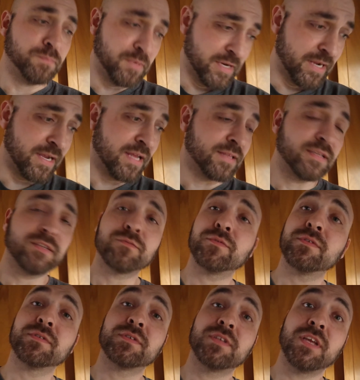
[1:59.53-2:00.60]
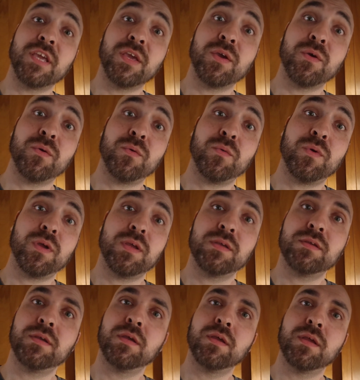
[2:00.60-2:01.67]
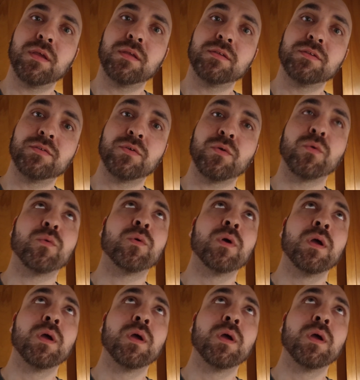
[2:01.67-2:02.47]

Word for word: but I got these ones to go. So,